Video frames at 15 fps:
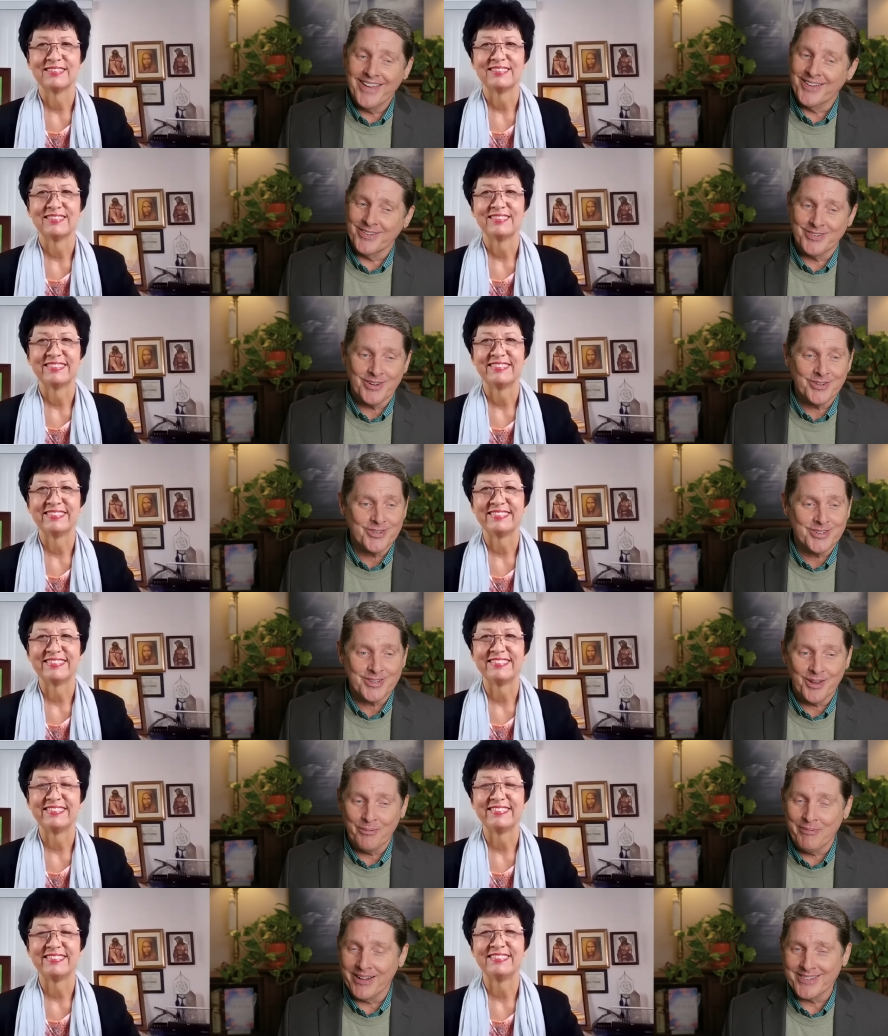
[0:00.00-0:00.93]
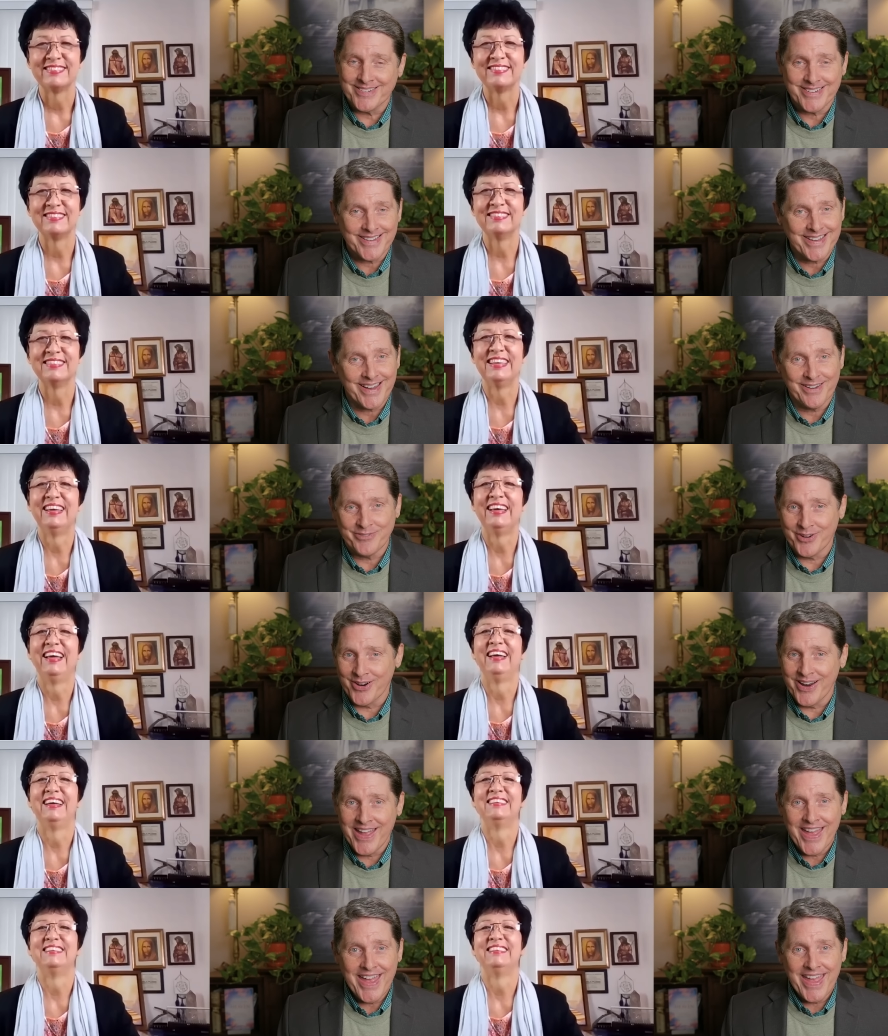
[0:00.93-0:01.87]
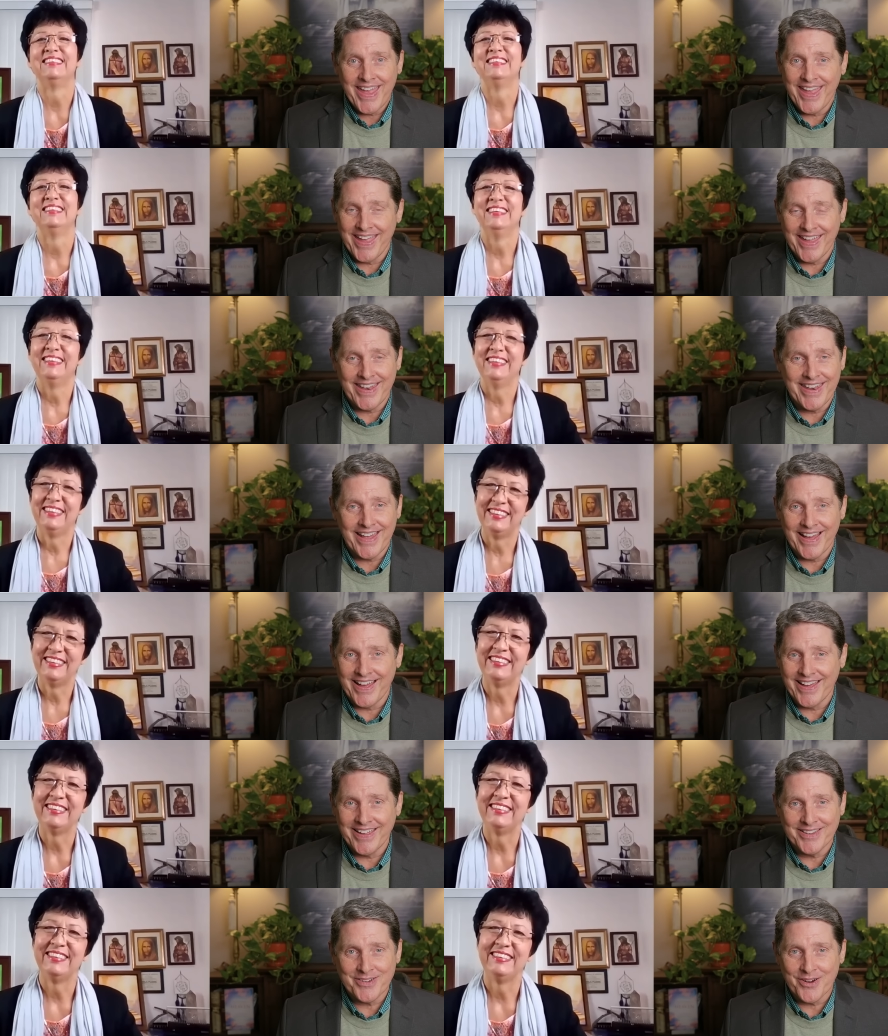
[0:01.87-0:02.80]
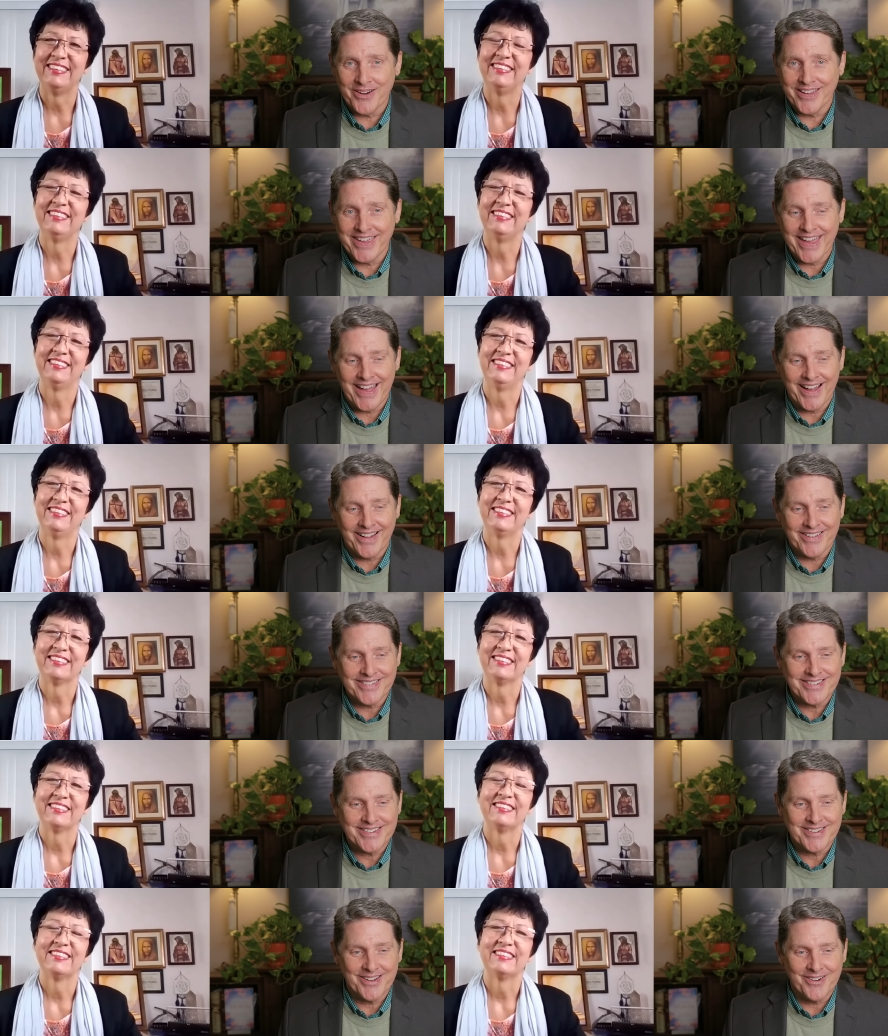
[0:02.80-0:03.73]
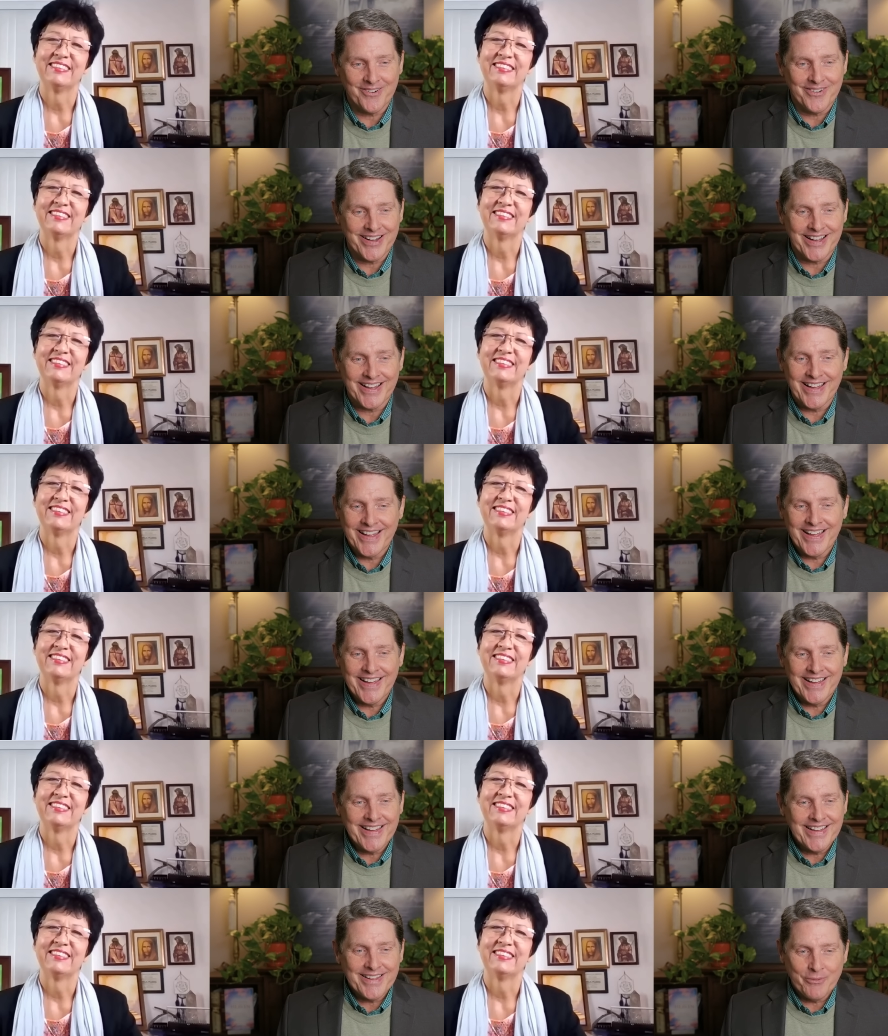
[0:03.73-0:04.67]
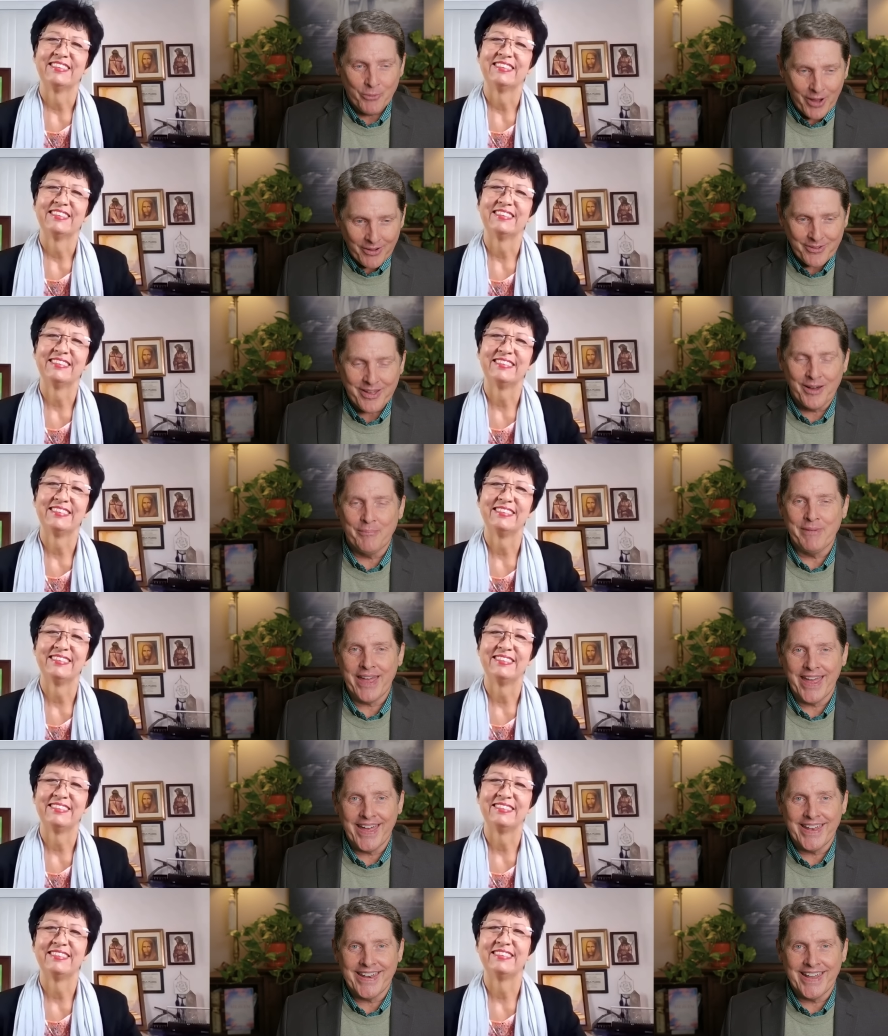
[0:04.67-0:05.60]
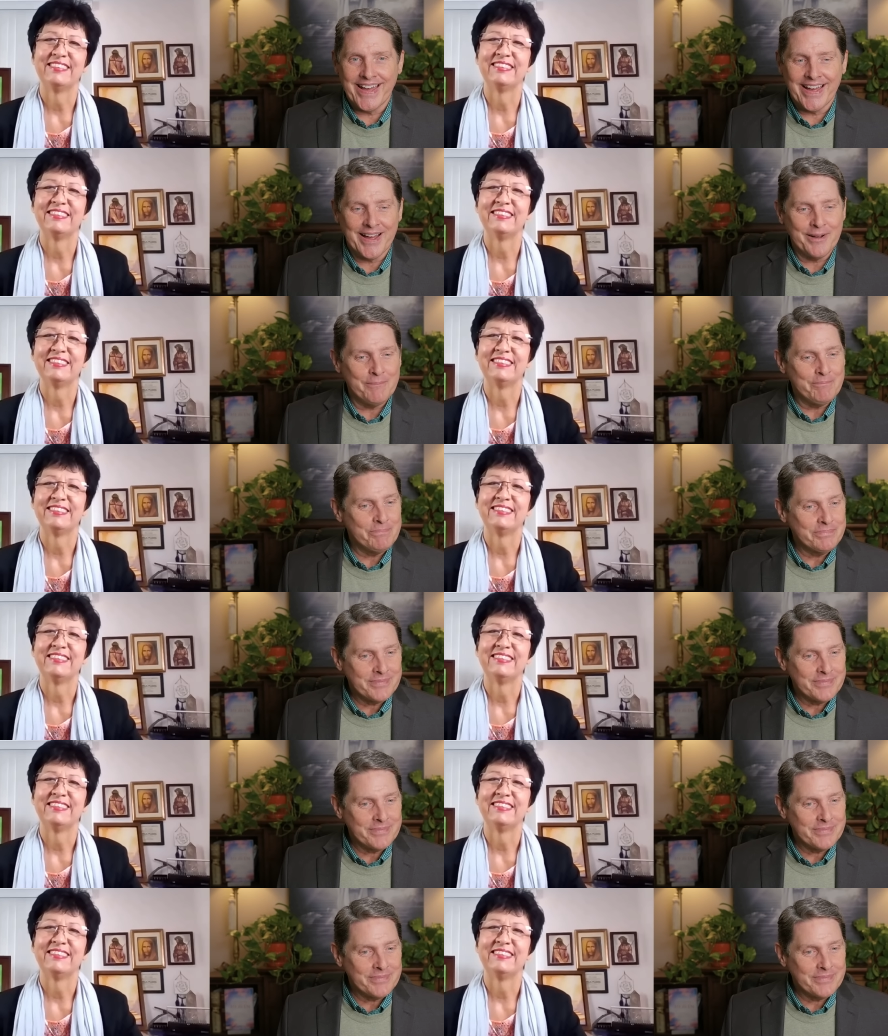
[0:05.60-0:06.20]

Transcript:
Speaker 1: because there's so much to cover in your account. So welcome, and I'm